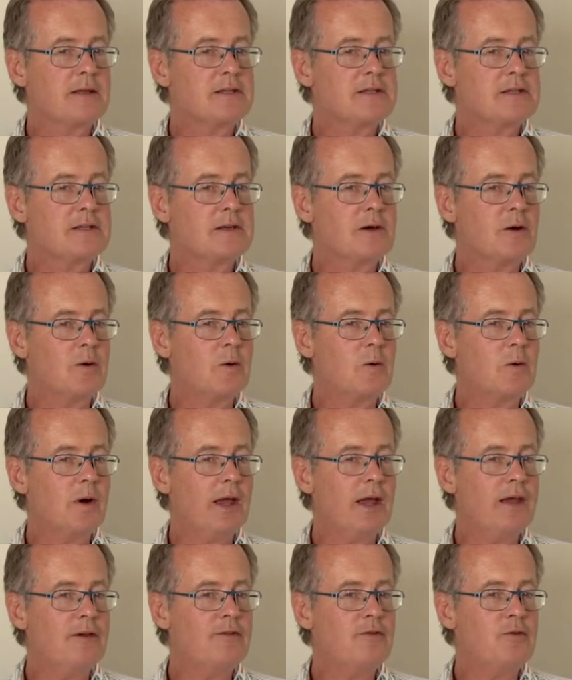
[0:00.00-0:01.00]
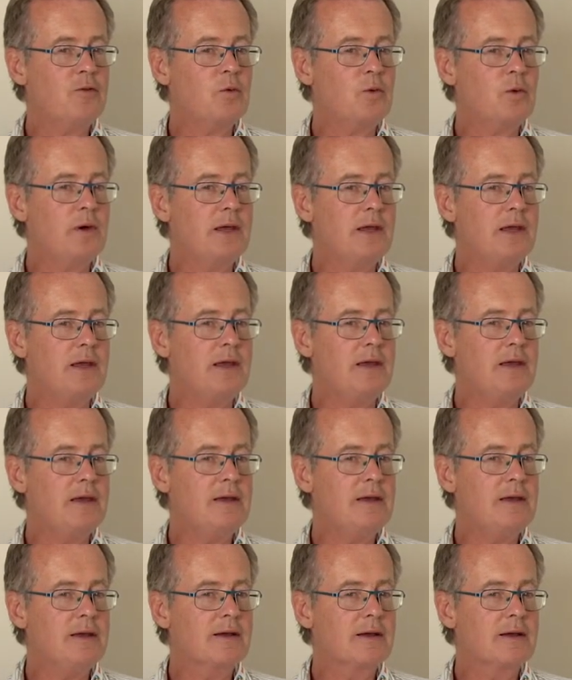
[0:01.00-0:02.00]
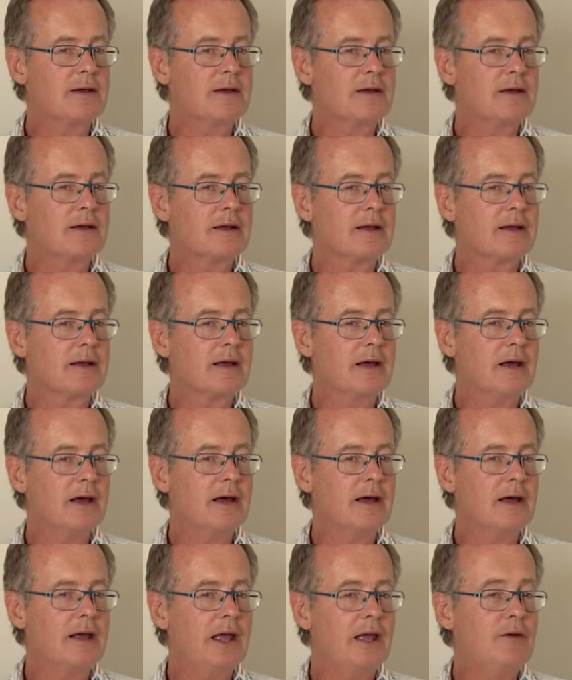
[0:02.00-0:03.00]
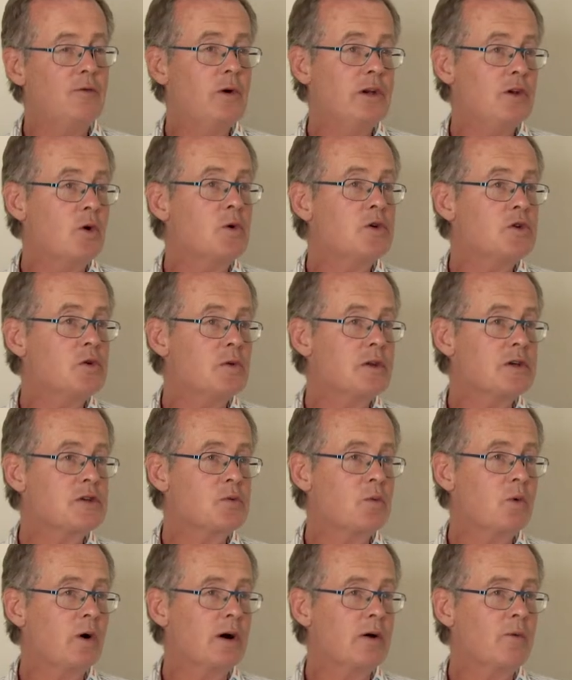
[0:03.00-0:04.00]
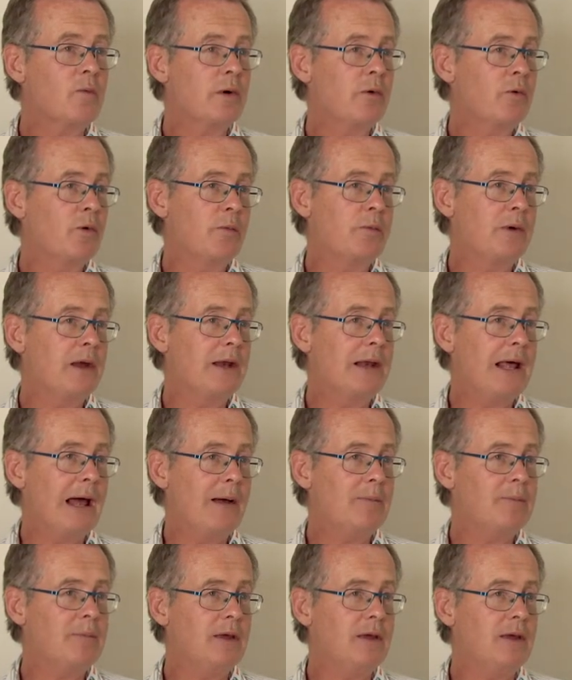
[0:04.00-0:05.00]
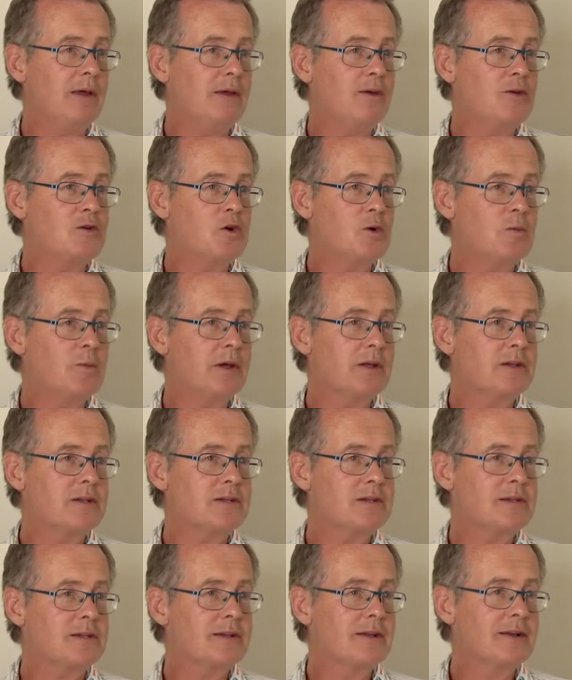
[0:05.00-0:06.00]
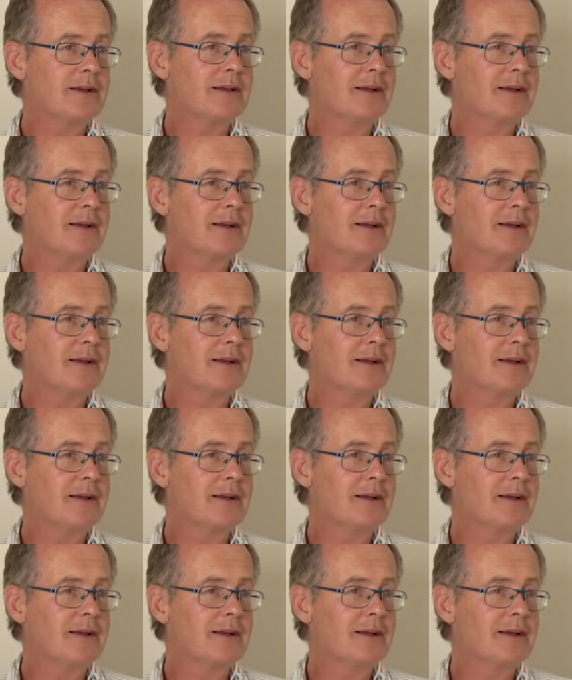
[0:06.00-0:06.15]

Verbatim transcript: So if we don't do this work, we remain happy utopians,